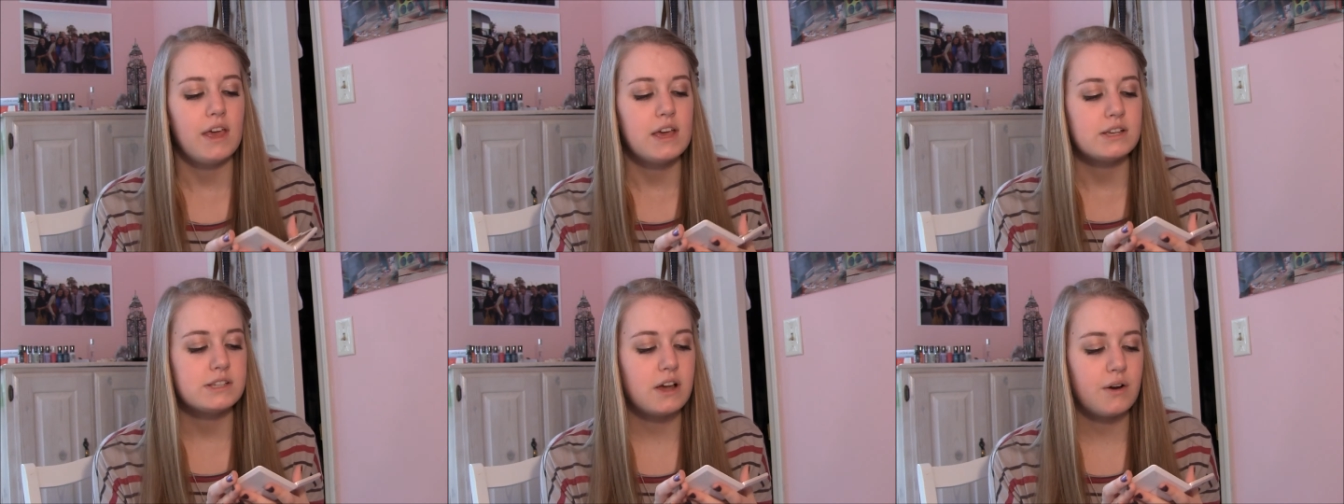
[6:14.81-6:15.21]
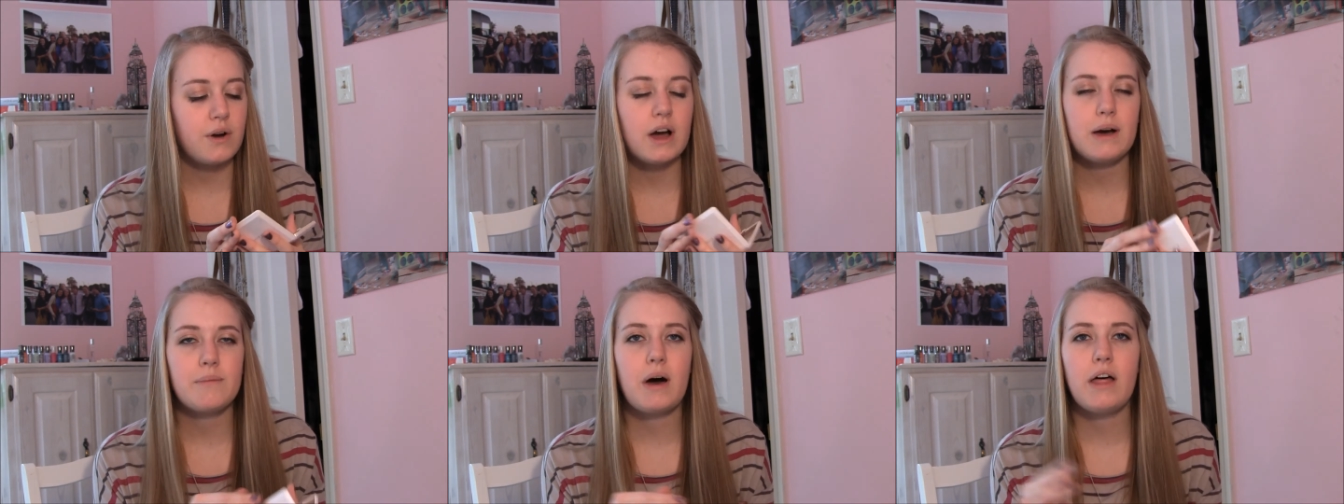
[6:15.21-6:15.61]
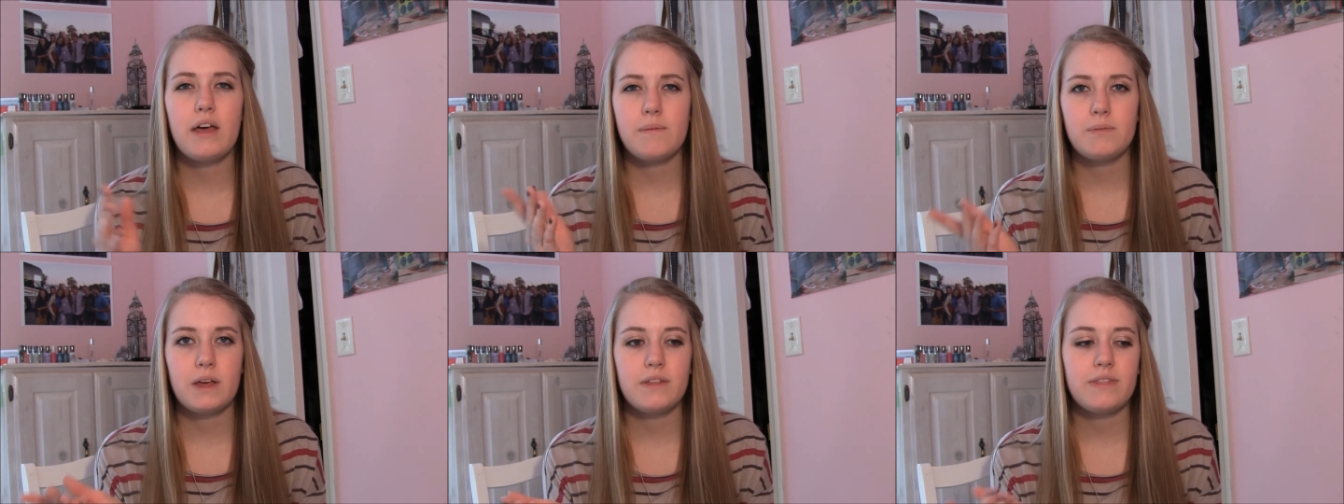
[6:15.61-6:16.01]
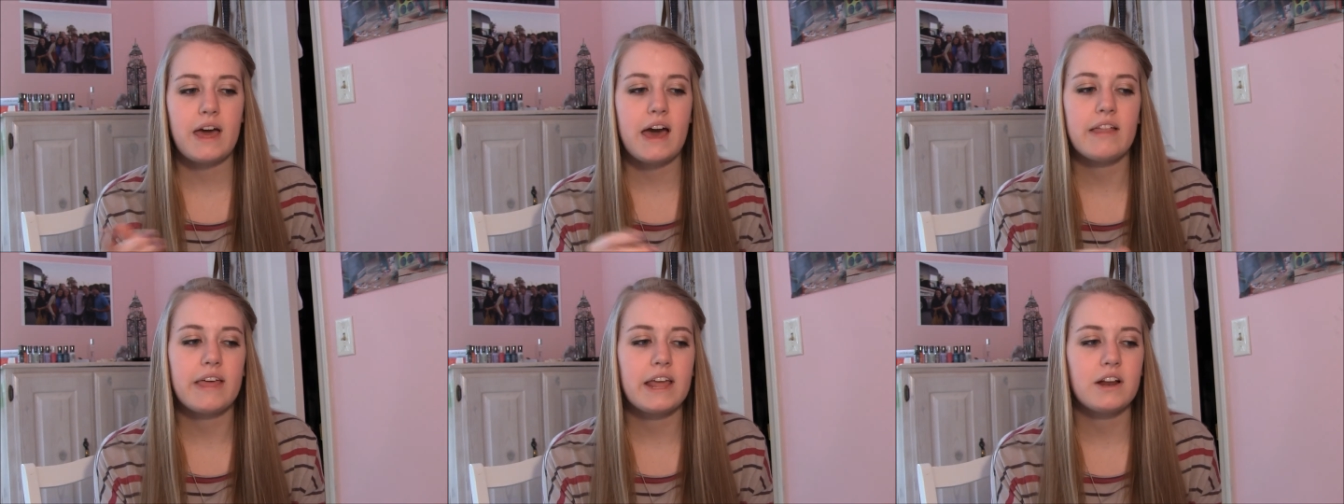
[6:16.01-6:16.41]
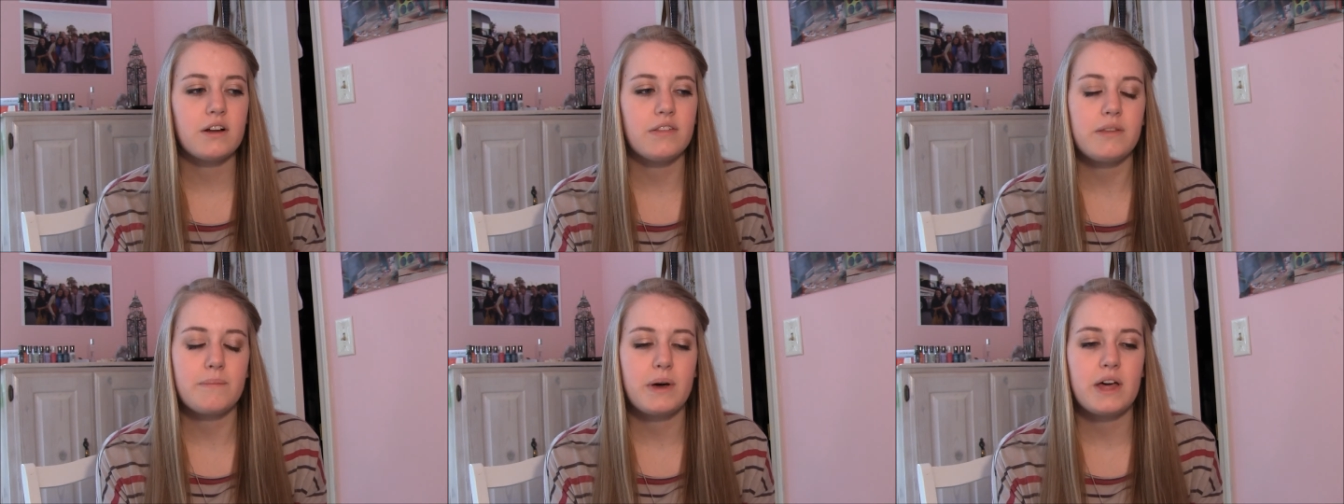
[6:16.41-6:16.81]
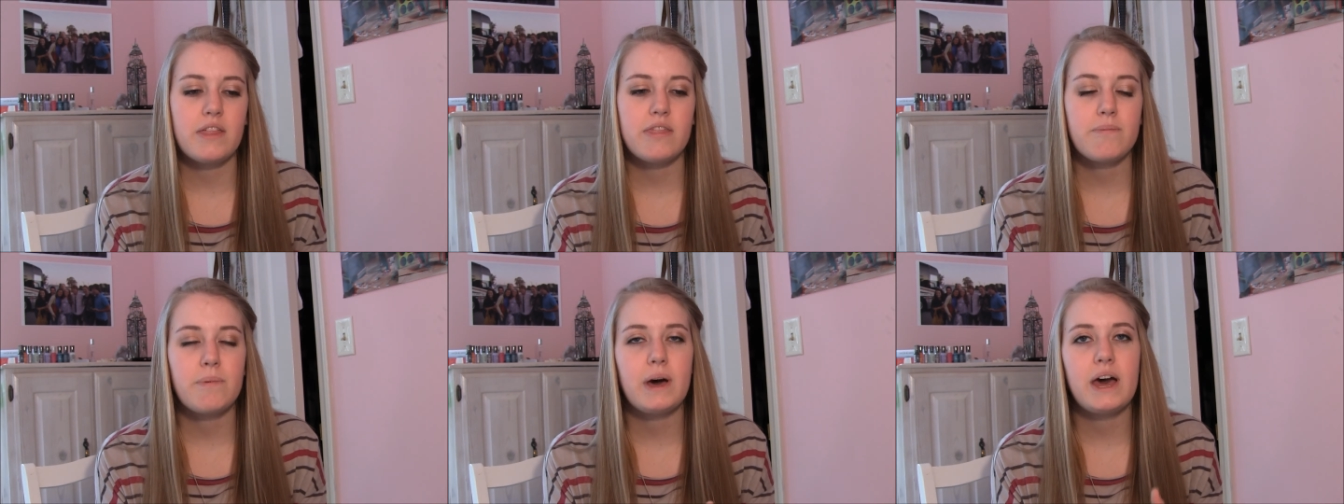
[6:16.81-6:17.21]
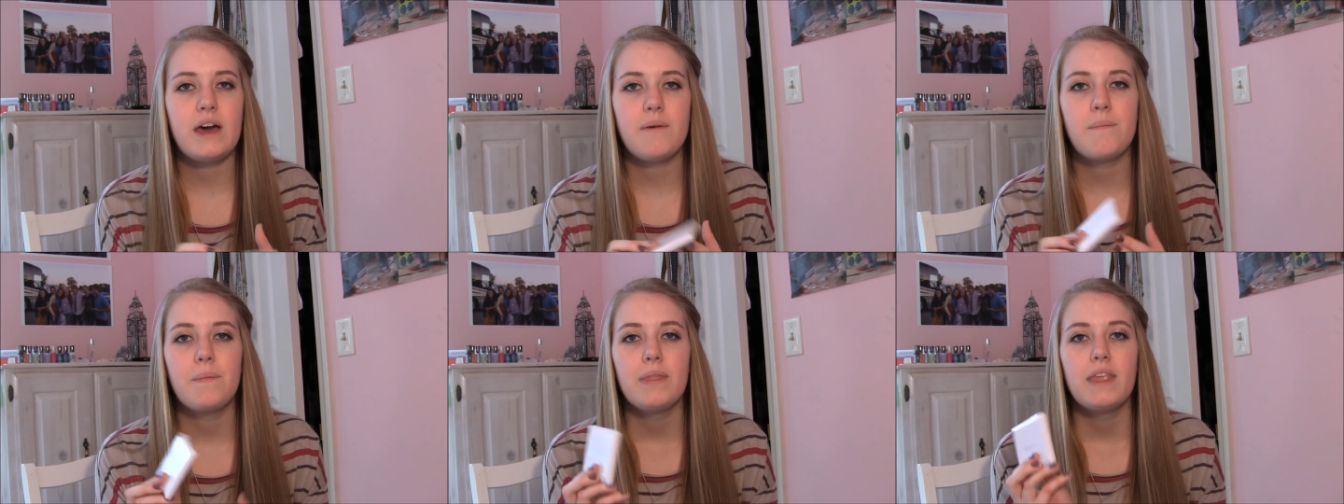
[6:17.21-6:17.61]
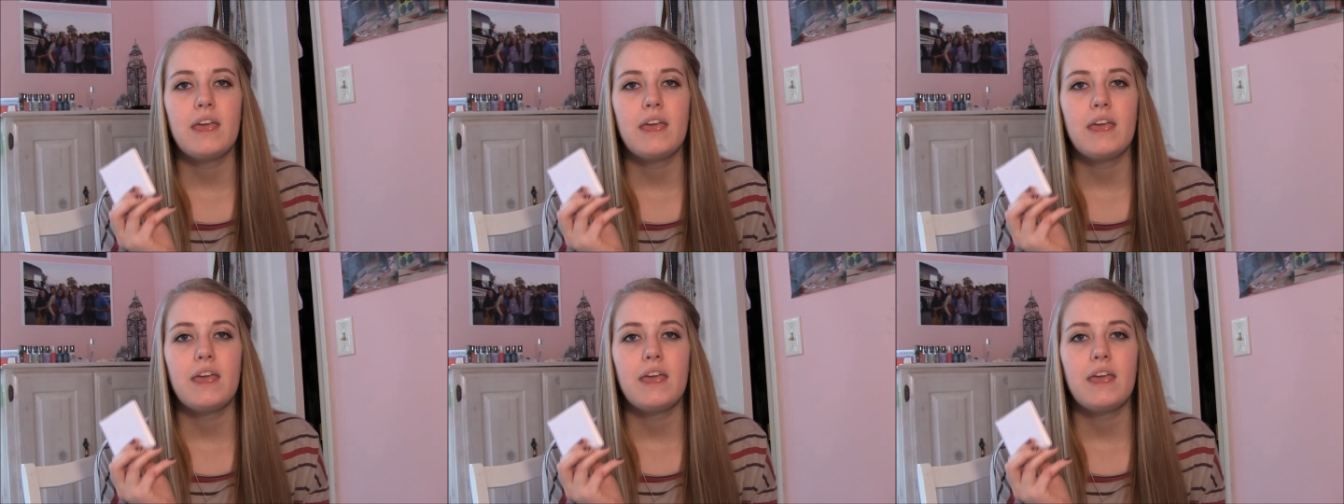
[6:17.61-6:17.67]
So I'll upload that later in the month, but